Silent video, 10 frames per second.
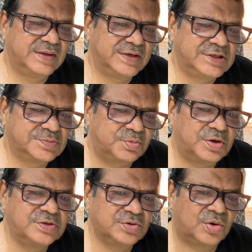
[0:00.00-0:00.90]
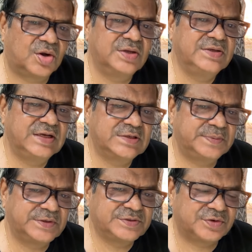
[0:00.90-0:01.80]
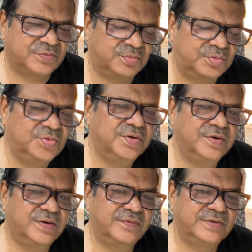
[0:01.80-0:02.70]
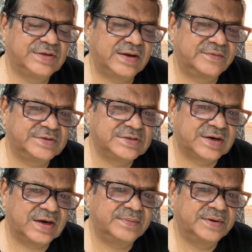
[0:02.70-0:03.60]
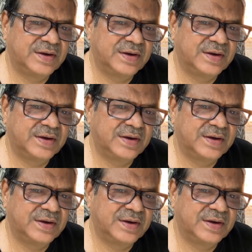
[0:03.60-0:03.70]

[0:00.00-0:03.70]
It spoils all the aspects of Moon which I have described,